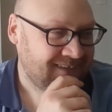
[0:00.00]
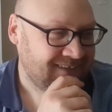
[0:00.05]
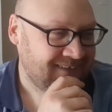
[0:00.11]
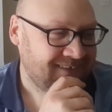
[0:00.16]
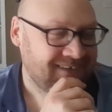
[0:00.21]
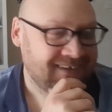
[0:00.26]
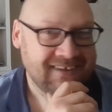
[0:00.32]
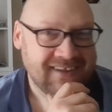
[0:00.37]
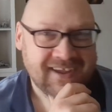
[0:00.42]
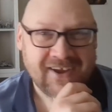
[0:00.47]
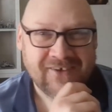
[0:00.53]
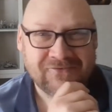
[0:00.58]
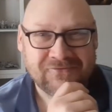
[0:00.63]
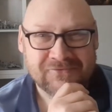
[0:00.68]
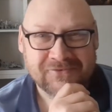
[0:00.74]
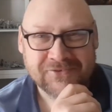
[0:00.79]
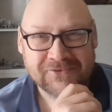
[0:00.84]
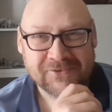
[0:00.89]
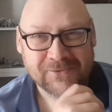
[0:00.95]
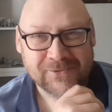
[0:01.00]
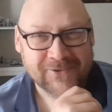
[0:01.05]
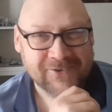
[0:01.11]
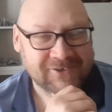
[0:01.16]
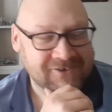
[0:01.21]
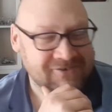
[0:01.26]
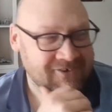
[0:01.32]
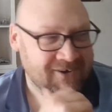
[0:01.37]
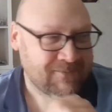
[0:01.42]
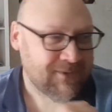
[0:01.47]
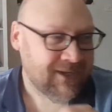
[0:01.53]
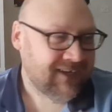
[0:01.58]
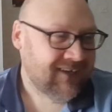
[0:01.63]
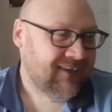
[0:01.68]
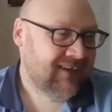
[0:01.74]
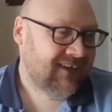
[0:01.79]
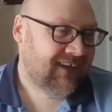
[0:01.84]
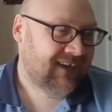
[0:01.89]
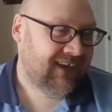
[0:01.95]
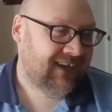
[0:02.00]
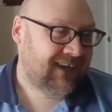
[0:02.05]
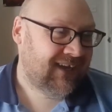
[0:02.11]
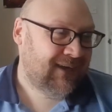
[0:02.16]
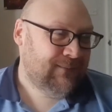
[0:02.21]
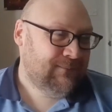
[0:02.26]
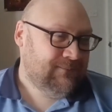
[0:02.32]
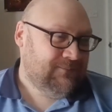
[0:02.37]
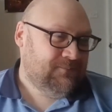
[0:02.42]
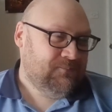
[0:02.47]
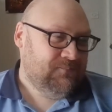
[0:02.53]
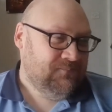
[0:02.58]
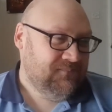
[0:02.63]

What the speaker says: I run through a load of crap. And